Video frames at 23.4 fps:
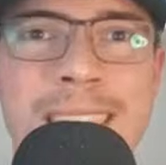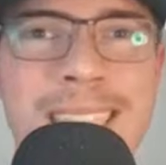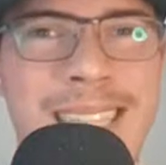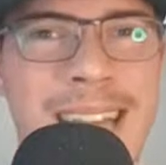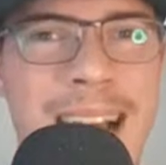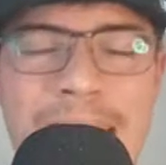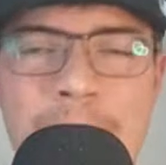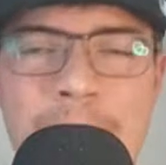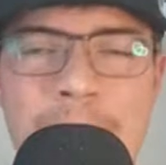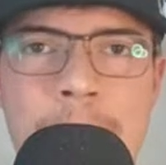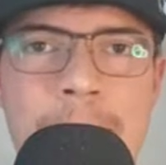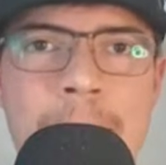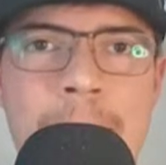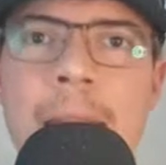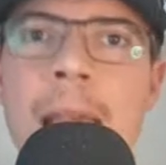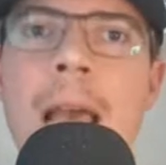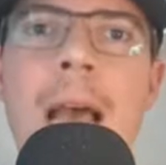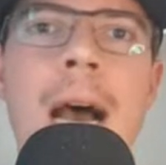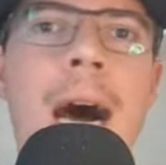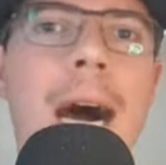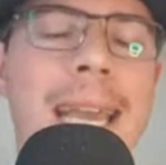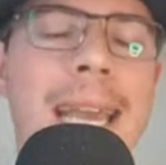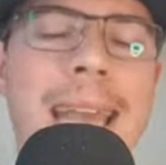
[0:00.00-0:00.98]
of his timing.
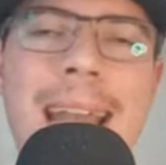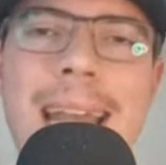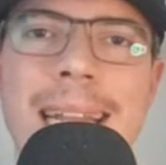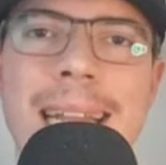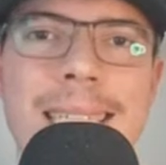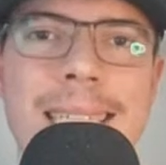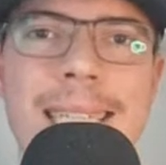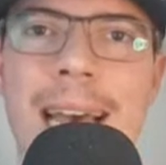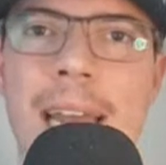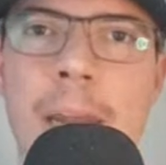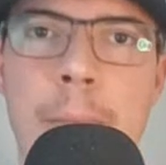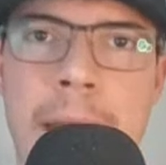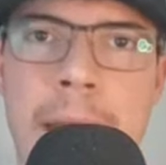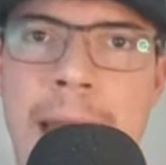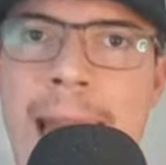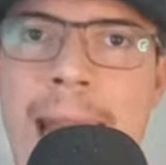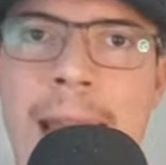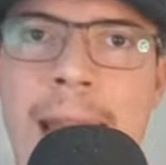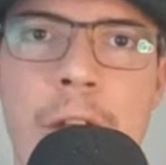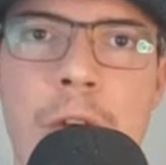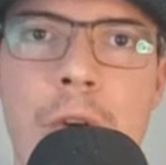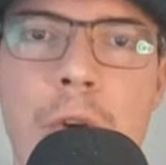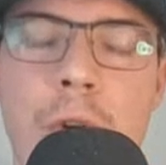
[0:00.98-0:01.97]
Again, it's not a
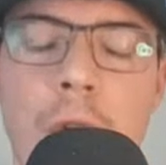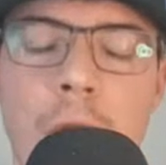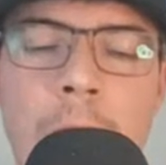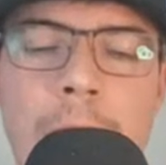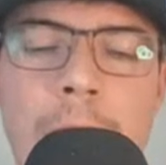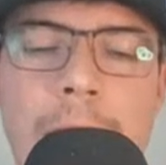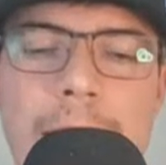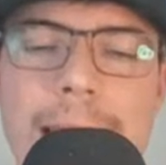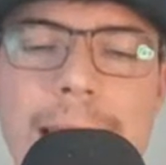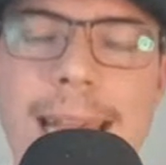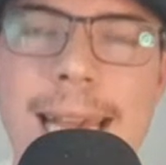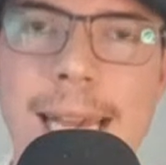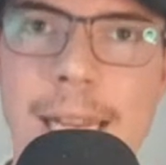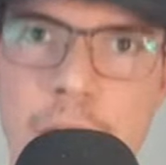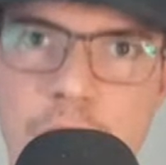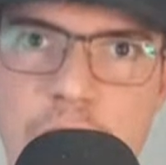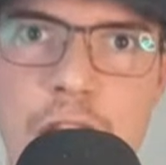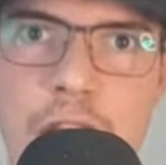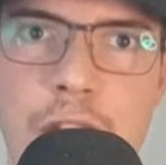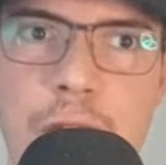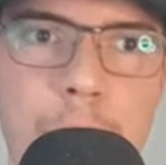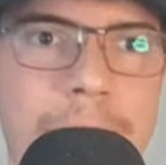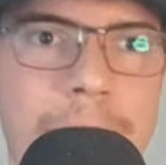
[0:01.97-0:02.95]
mechanical
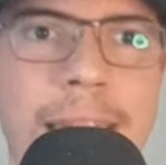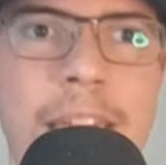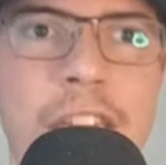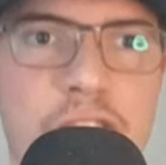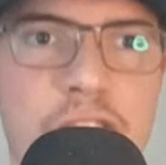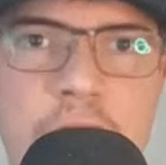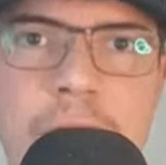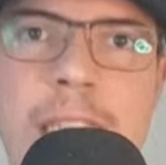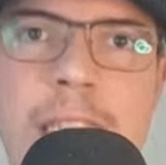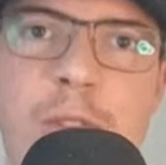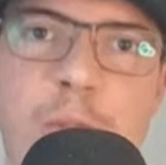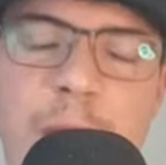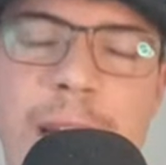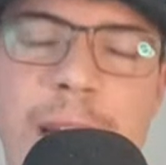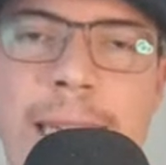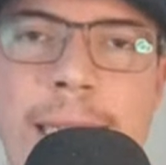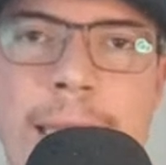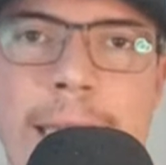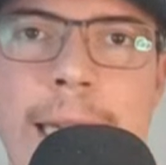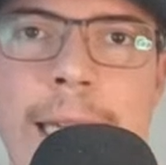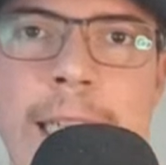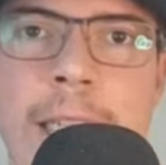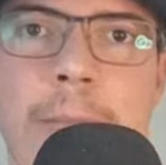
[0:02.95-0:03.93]
issue. He just
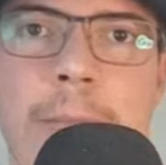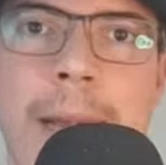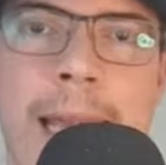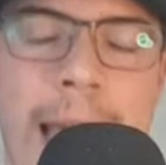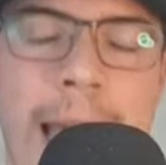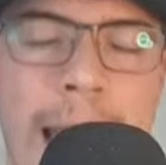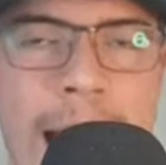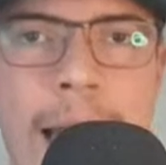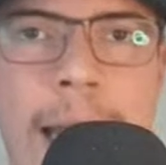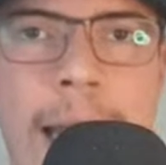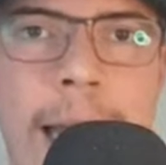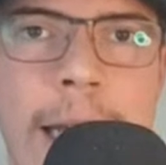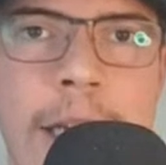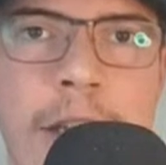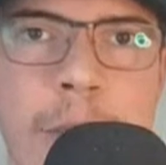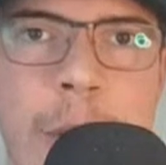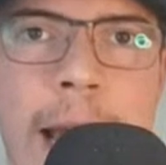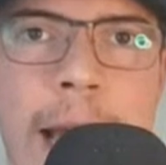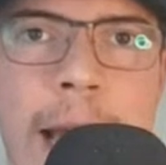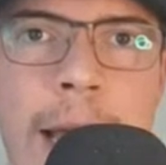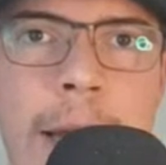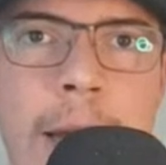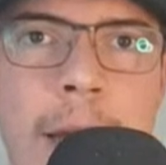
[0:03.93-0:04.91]
fixed his
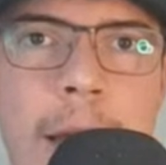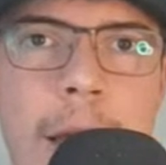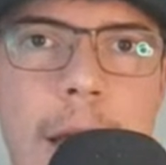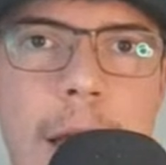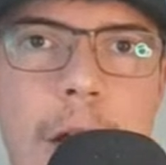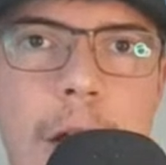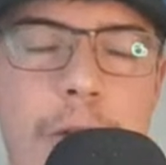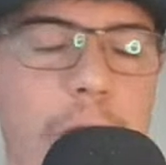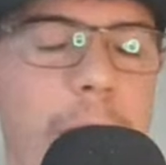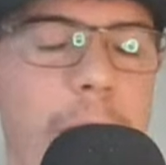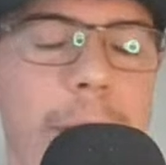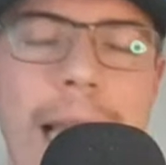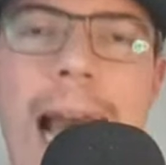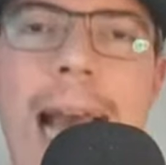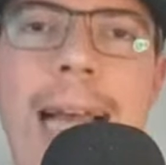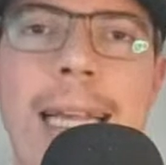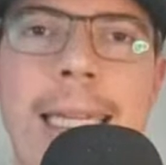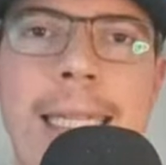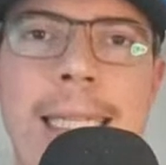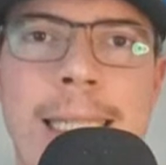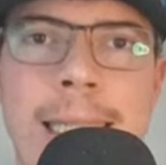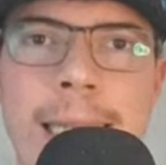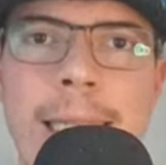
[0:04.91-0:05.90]
mechanics, right, from
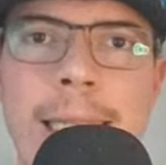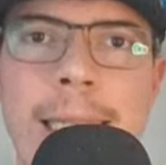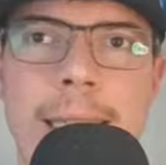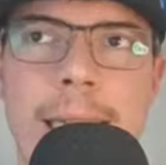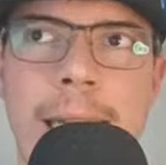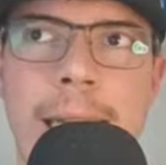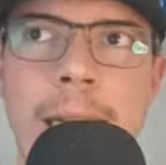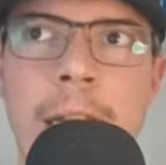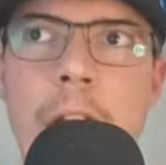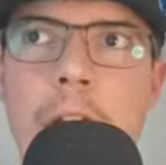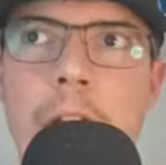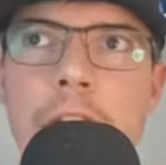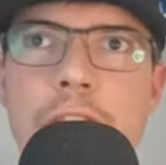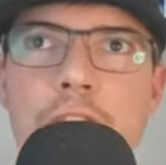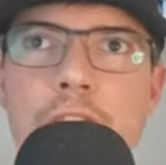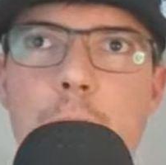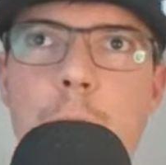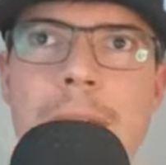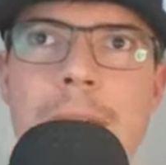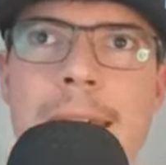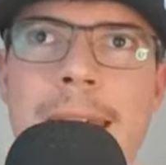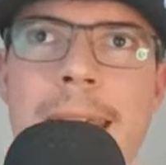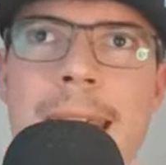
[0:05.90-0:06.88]
last season.
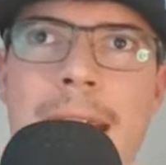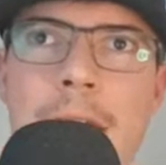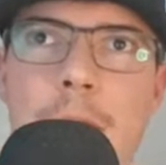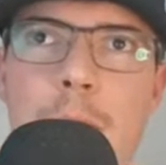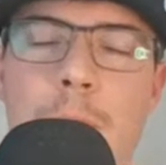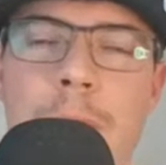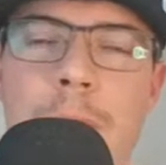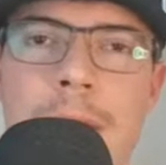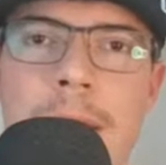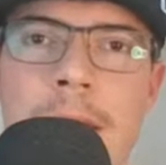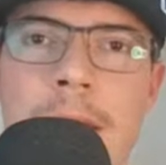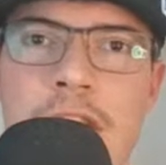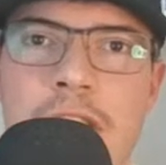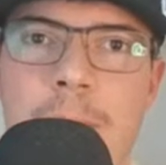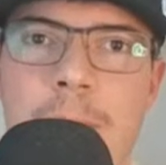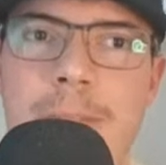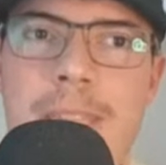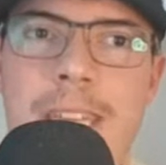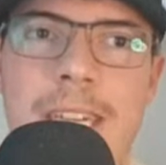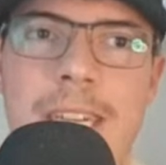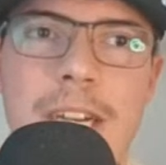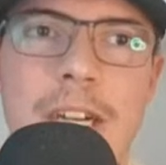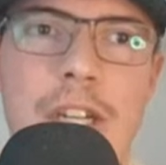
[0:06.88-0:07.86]
So we can't really
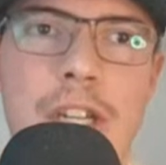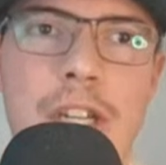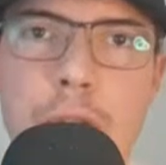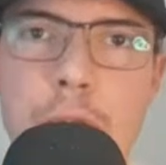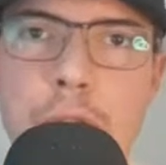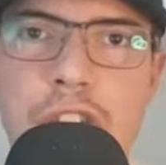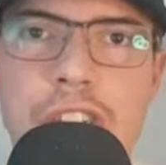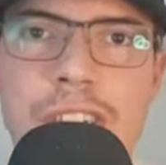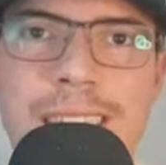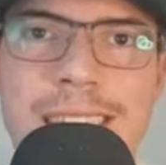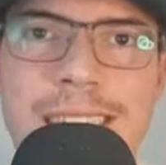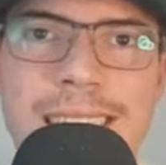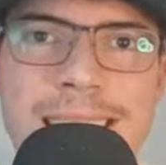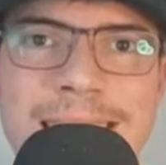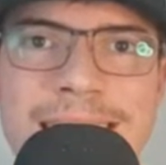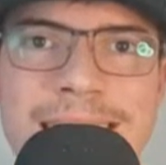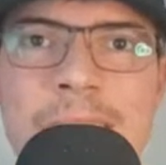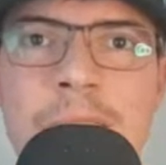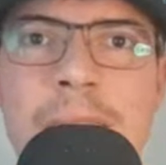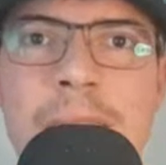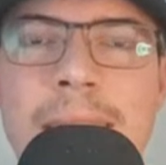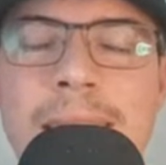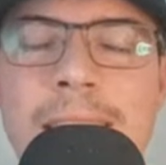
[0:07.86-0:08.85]
jump to conclusions and
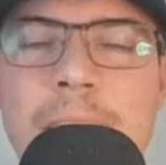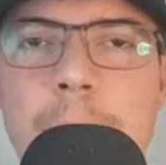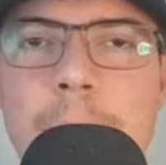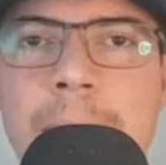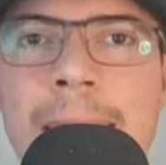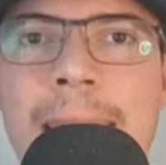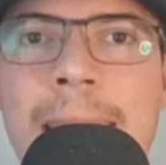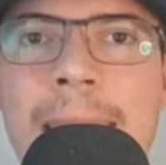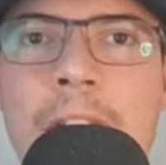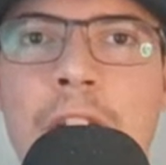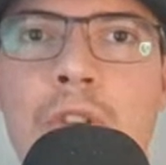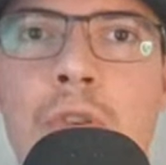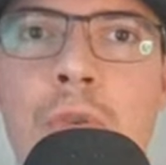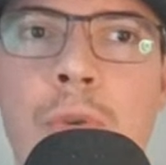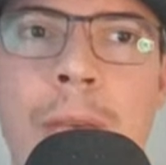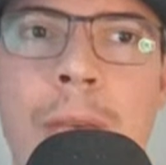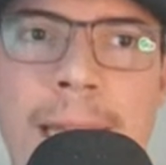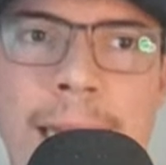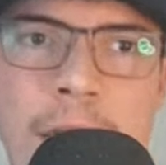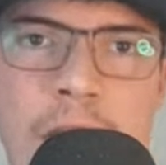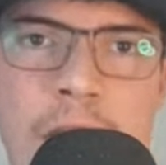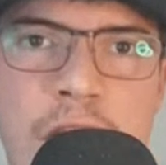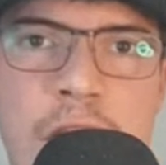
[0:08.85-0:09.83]
say that it's a
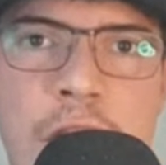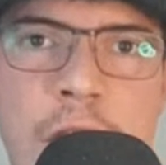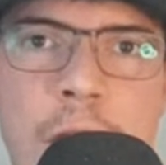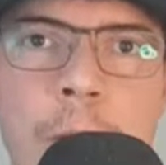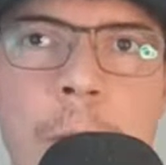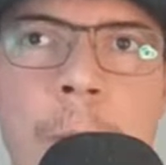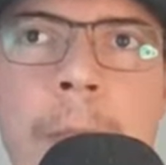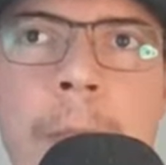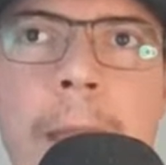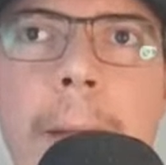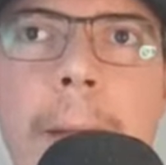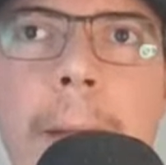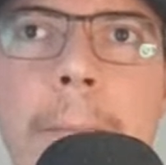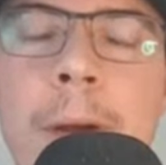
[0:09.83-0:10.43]
mechanical issue.